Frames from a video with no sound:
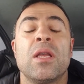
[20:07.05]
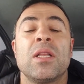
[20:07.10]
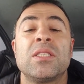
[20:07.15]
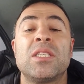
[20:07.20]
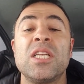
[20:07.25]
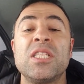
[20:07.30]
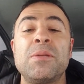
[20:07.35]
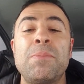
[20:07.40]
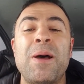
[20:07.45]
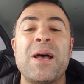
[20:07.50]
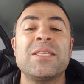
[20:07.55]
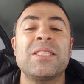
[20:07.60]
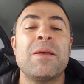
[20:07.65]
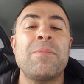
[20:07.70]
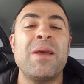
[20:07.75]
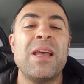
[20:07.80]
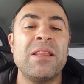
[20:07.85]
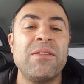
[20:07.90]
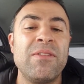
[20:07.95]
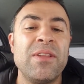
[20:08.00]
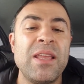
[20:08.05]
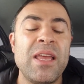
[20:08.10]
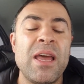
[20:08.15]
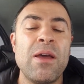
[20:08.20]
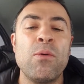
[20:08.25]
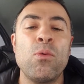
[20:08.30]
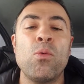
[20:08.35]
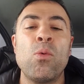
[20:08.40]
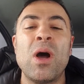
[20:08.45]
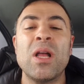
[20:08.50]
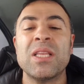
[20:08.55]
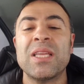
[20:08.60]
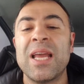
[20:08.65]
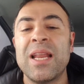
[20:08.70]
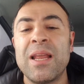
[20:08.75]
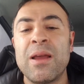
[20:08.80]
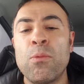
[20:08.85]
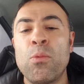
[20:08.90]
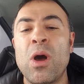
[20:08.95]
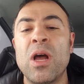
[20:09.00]
Tsitsipas and Medvedev,
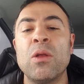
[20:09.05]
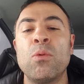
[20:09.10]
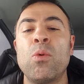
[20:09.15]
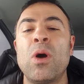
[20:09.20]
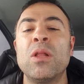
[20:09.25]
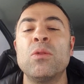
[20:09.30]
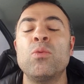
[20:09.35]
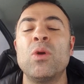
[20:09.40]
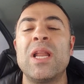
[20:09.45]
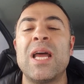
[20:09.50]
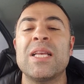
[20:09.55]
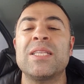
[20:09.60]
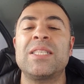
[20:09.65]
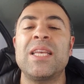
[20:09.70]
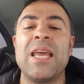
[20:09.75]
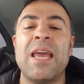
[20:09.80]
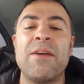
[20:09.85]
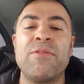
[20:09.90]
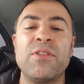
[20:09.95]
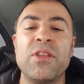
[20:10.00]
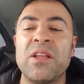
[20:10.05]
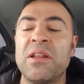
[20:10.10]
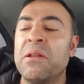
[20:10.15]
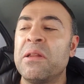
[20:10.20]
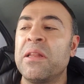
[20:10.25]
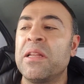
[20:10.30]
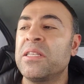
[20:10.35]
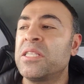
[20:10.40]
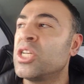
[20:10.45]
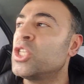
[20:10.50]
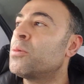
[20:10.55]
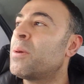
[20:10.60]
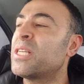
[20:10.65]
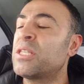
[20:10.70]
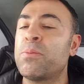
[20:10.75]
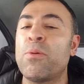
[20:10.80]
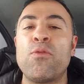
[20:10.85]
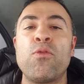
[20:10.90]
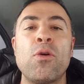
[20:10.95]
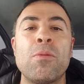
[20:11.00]
what will I say after
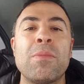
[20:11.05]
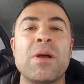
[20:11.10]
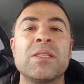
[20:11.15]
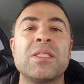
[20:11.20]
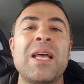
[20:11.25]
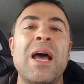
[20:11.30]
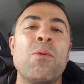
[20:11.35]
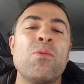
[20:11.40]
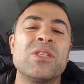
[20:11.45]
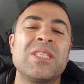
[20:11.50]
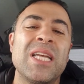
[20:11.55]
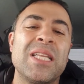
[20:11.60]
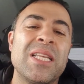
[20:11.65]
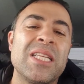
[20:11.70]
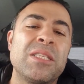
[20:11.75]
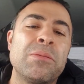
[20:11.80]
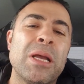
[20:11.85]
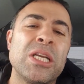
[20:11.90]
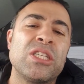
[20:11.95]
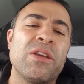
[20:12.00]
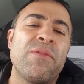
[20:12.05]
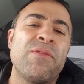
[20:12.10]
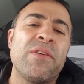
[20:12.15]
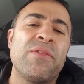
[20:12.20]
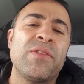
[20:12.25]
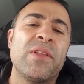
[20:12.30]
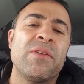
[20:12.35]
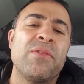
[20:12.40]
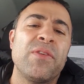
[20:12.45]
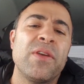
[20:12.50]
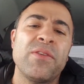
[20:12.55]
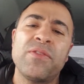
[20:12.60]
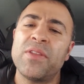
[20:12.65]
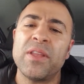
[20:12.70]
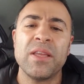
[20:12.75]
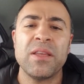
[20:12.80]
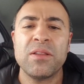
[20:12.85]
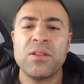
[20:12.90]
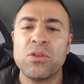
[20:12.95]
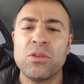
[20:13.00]
Tsitsipas' performance? I would say this match is
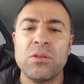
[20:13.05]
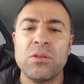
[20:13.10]
50-50.